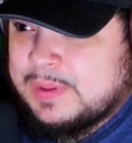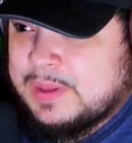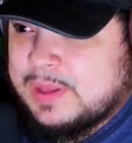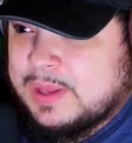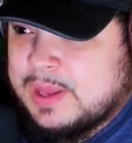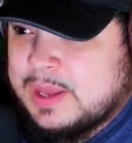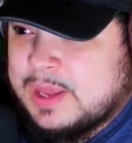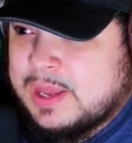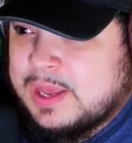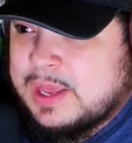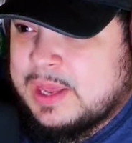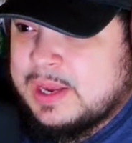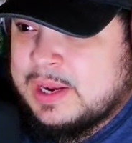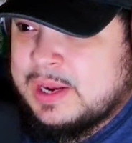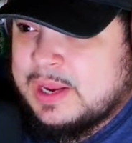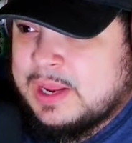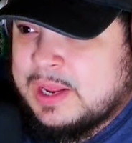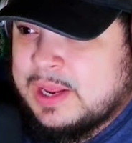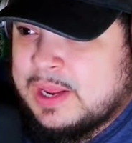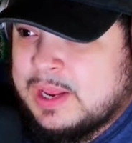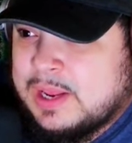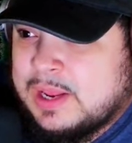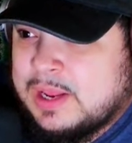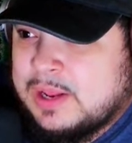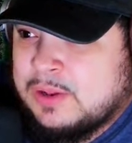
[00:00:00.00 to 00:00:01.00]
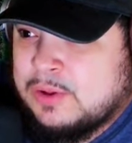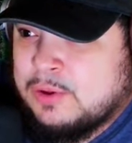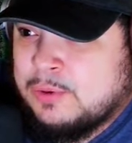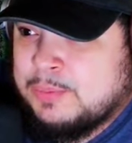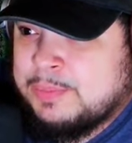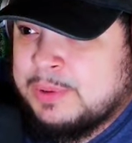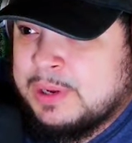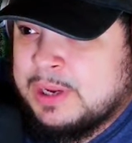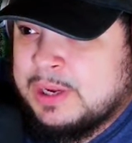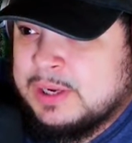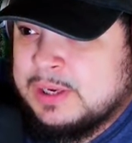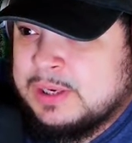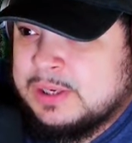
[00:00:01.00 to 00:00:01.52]
had a
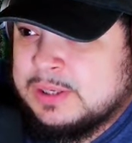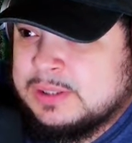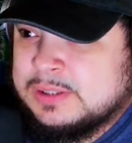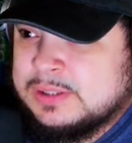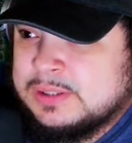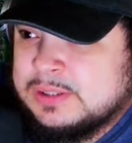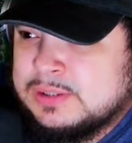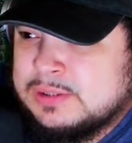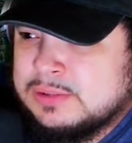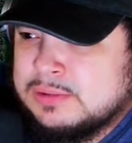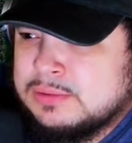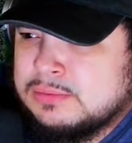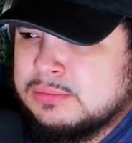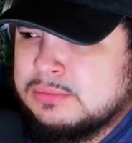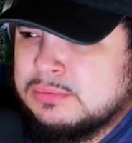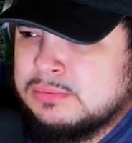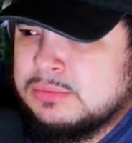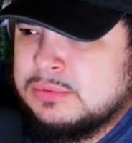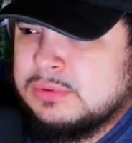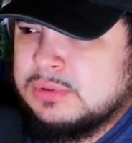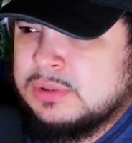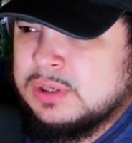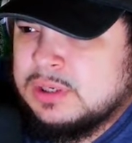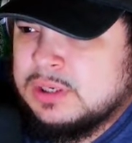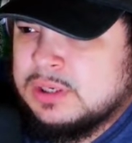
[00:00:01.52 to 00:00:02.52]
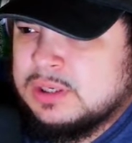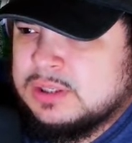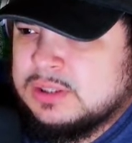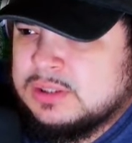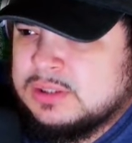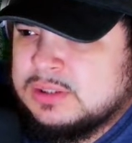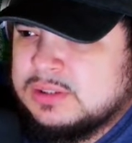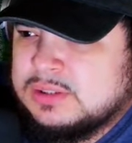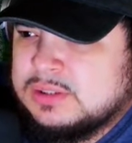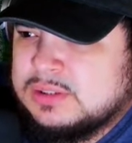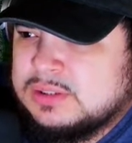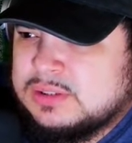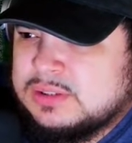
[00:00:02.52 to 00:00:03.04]
Lupe's
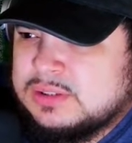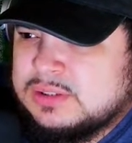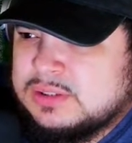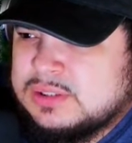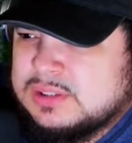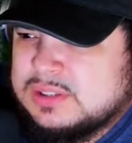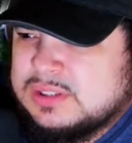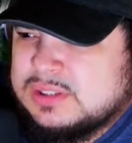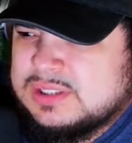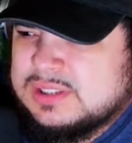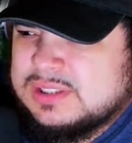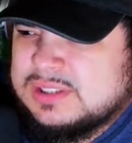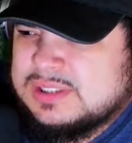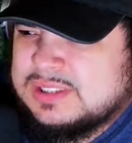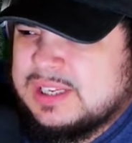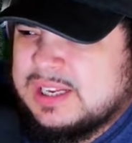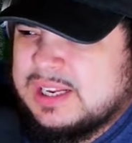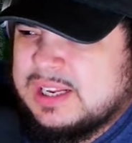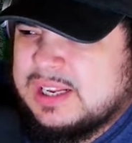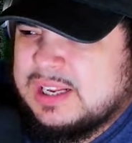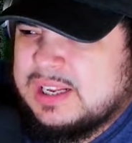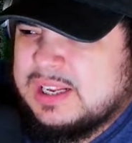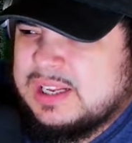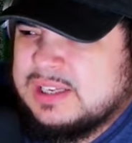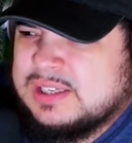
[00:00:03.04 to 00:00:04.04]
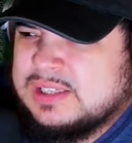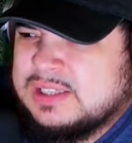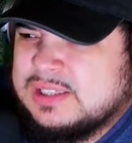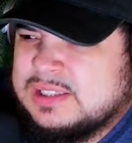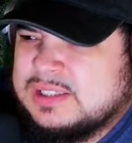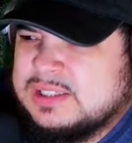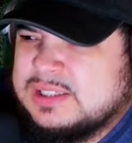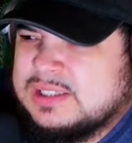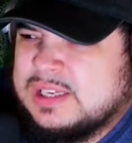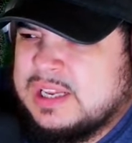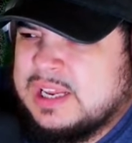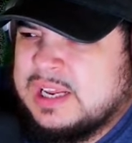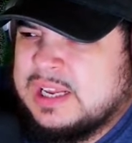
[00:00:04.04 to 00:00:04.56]
Sting
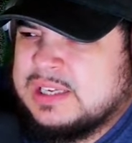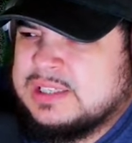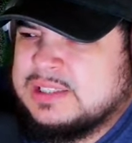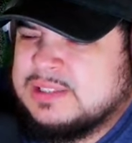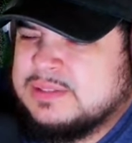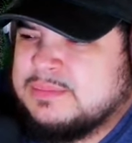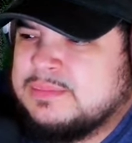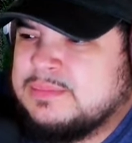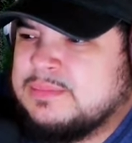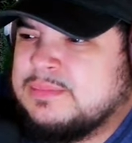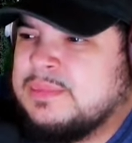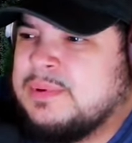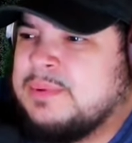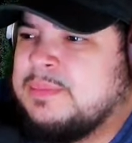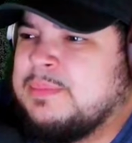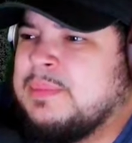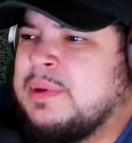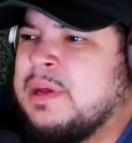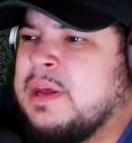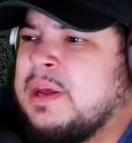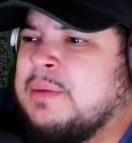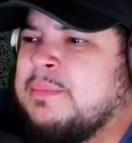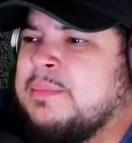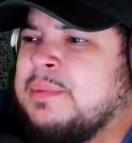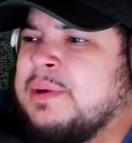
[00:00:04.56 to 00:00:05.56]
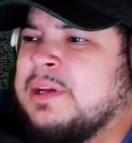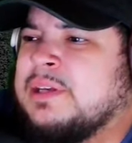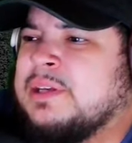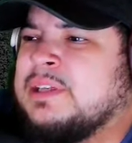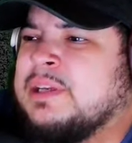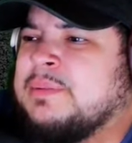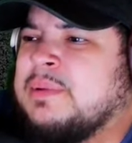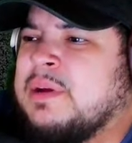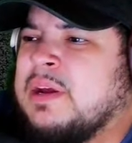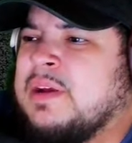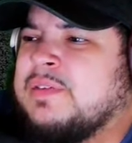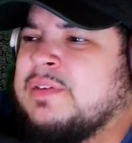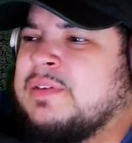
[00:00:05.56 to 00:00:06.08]
Stingism. Biggest
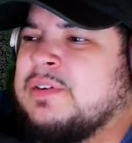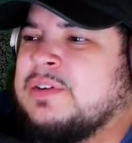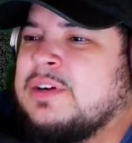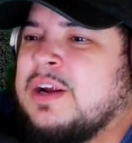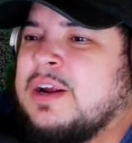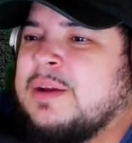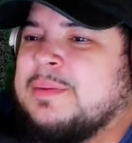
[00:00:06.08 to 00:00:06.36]
hip I ever dropped.